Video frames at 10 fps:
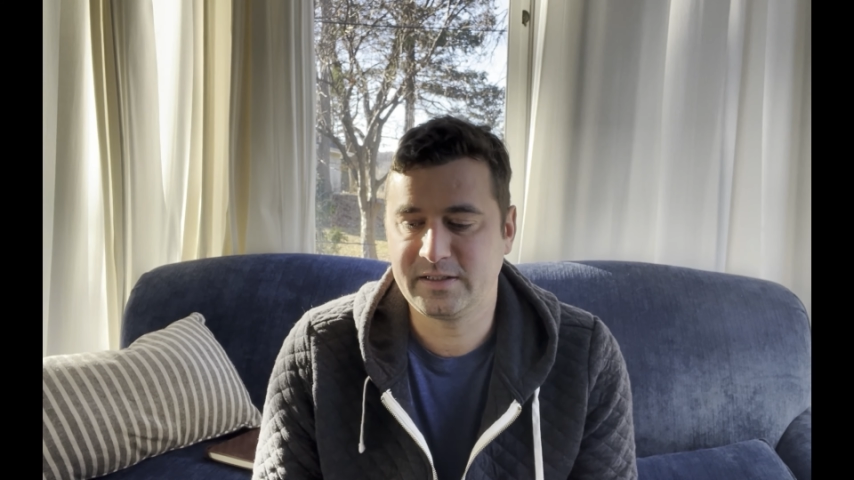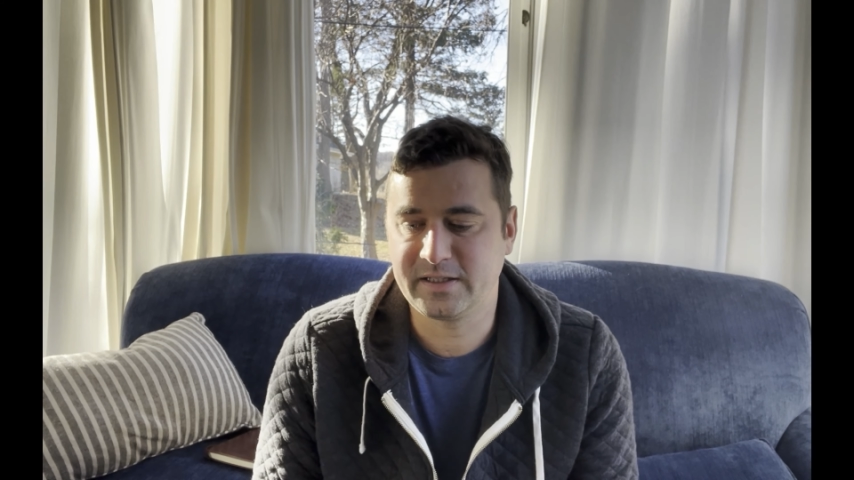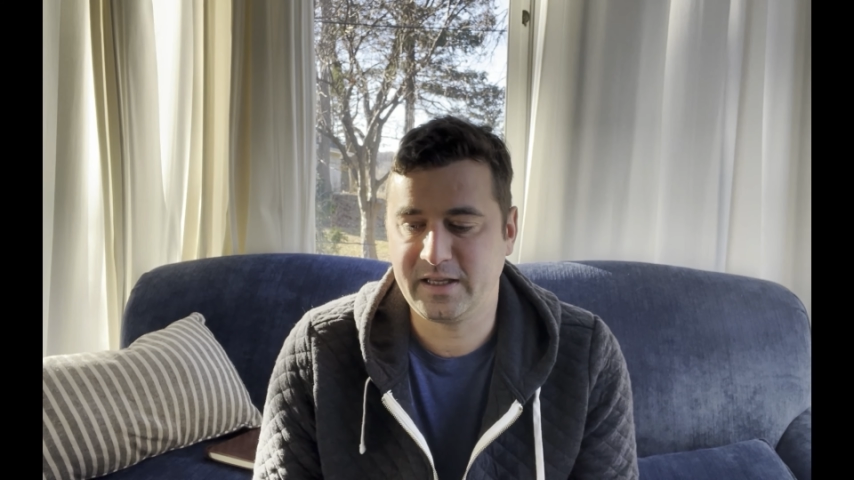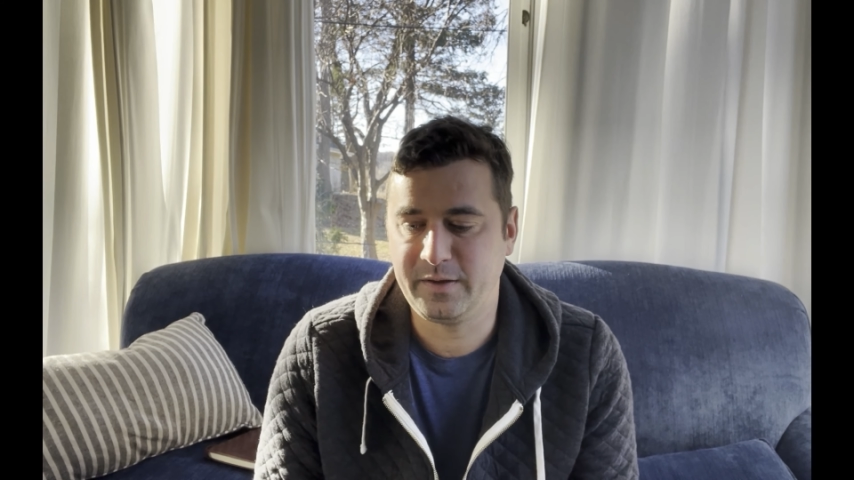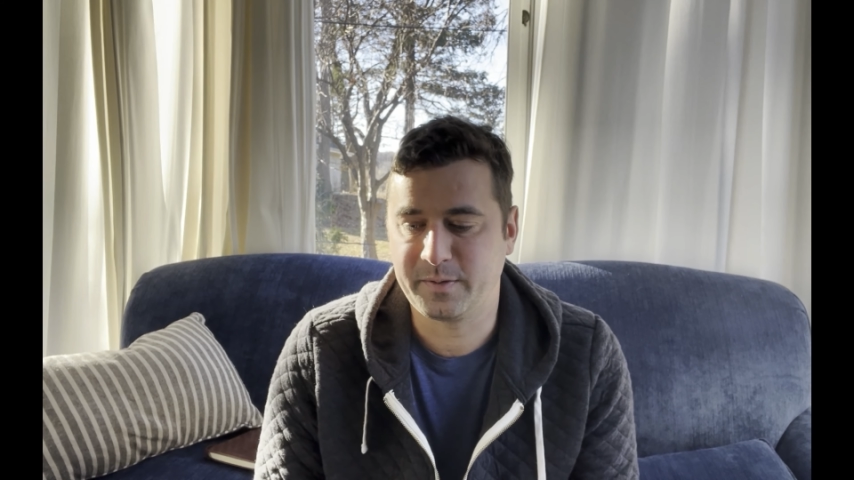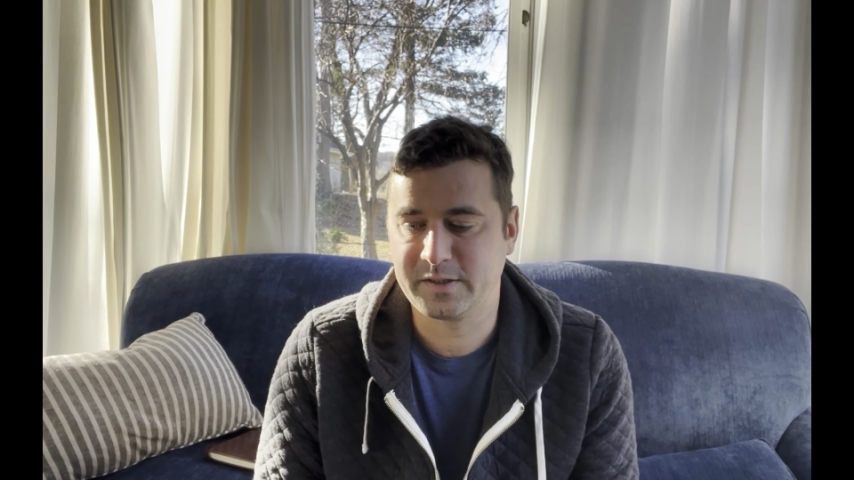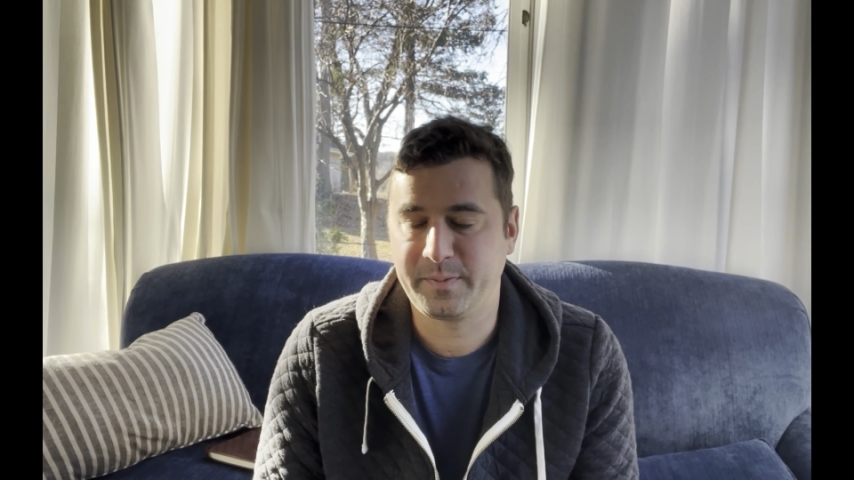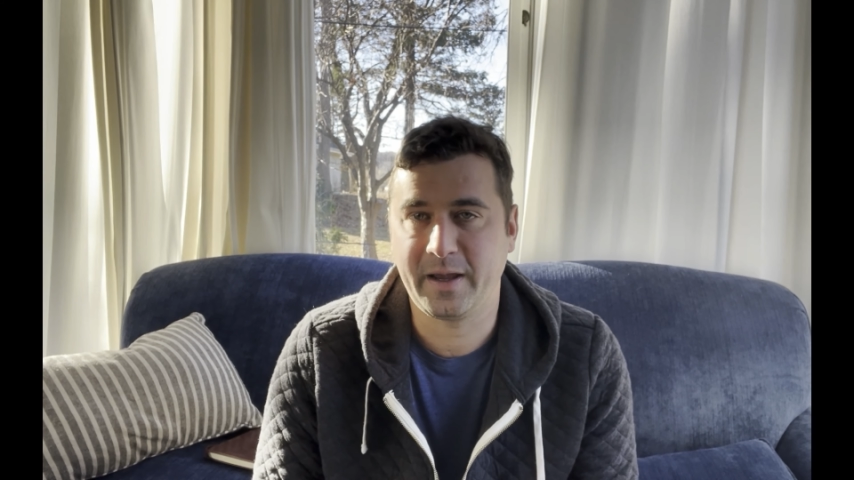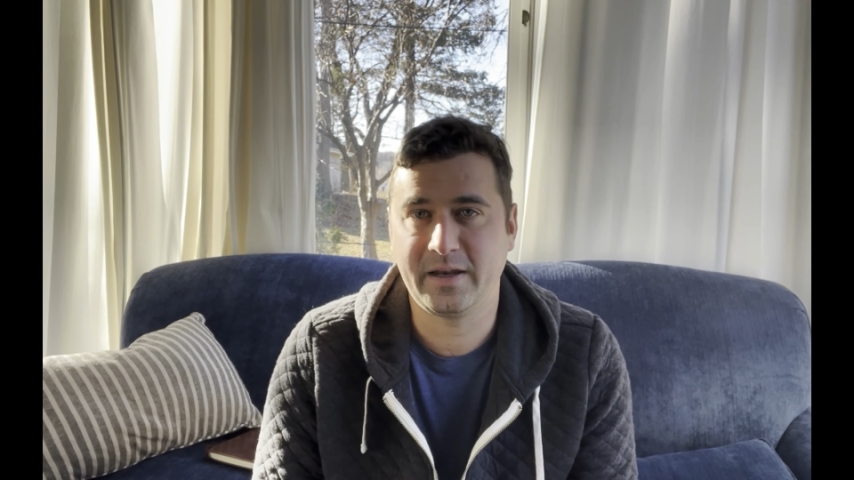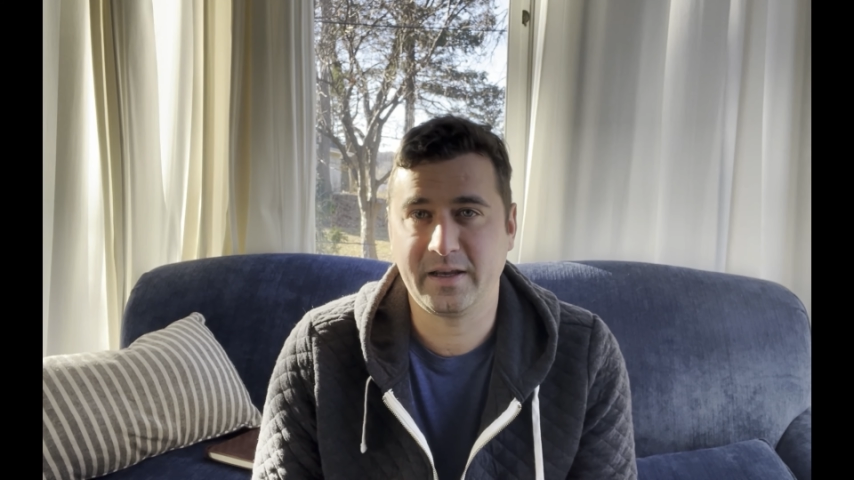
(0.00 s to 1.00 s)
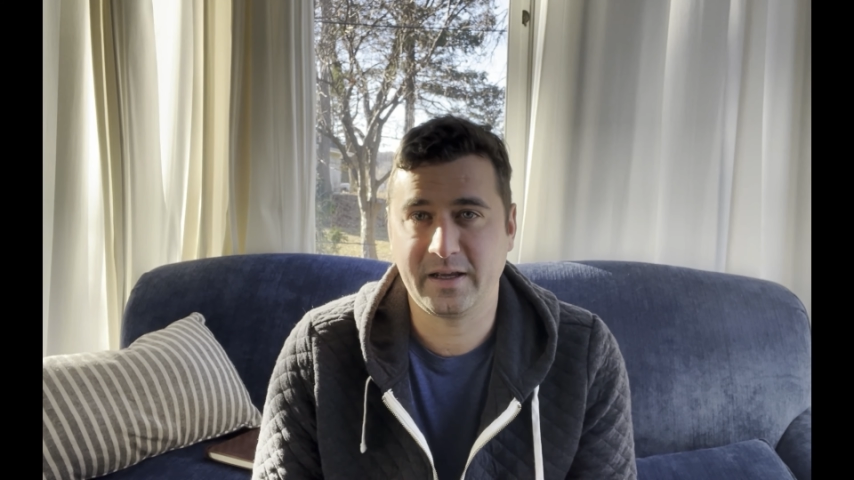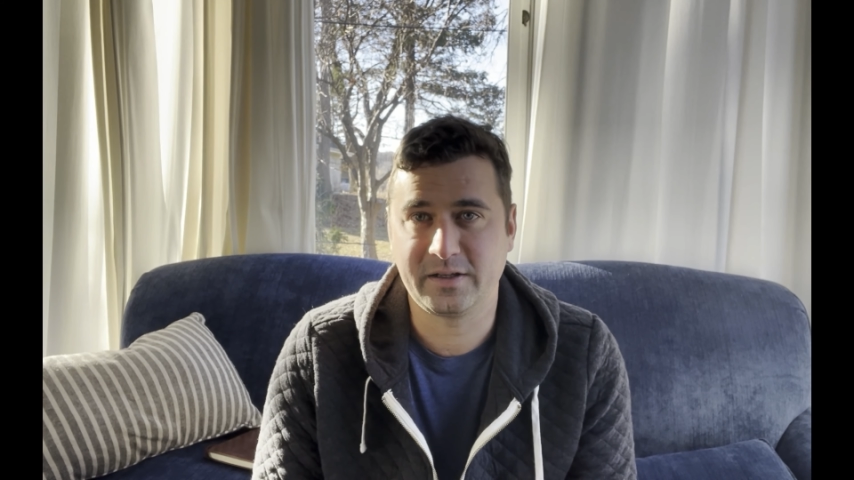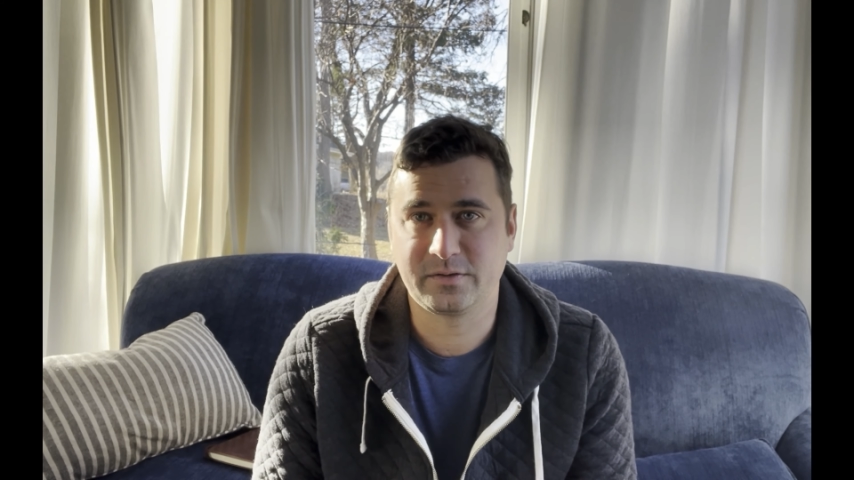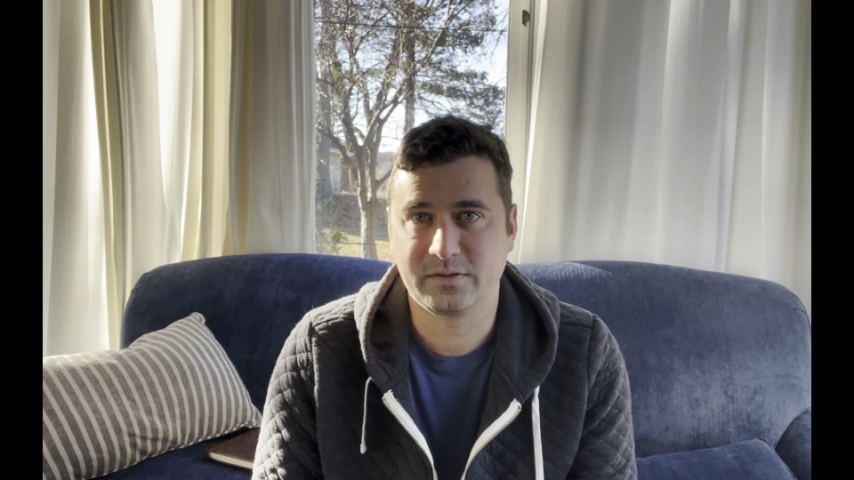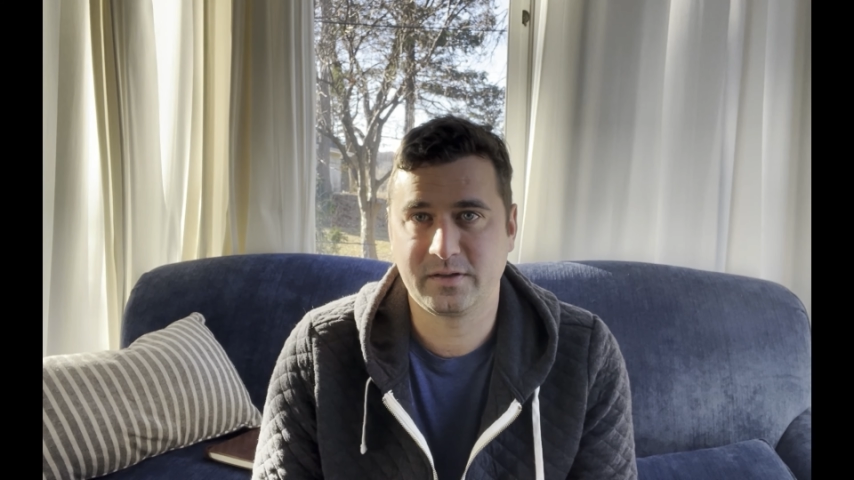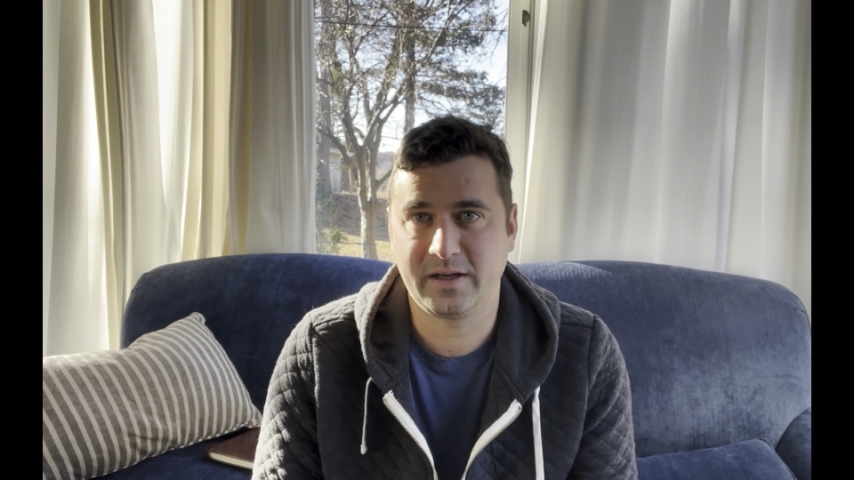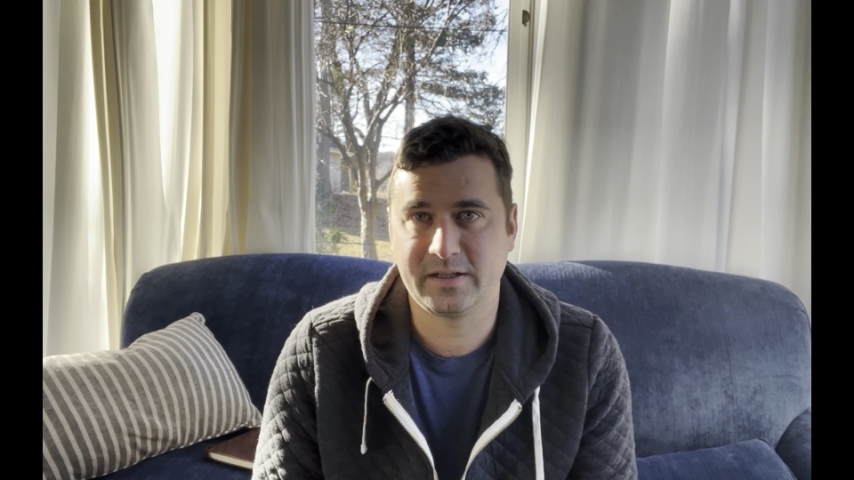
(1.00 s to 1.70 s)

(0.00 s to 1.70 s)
to keep expanding its